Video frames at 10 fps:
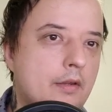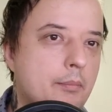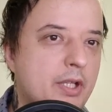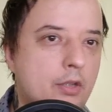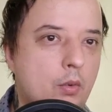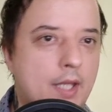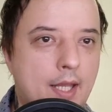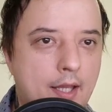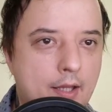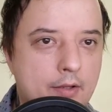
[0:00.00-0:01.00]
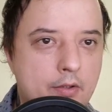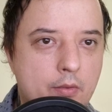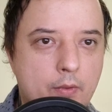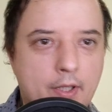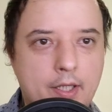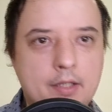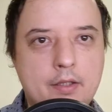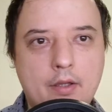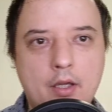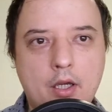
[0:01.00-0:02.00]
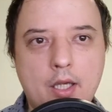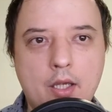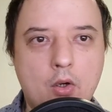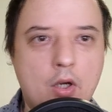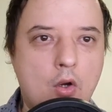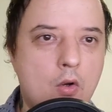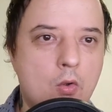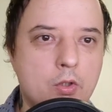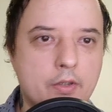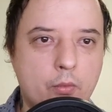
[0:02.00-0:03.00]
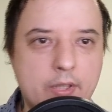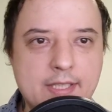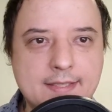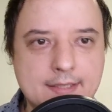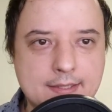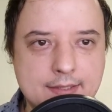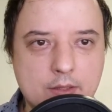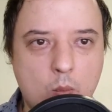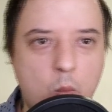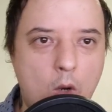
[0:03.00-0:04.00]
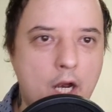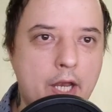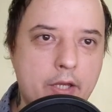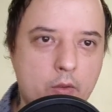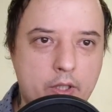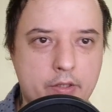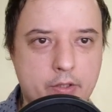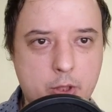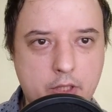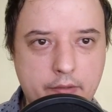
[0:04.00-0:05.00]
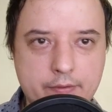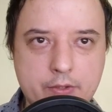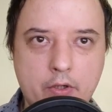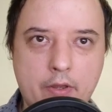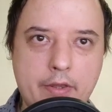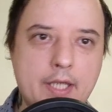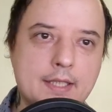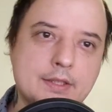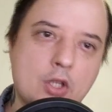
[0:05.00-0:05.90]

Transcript: but you can't, right? All the reasons why you can't achieve certain things.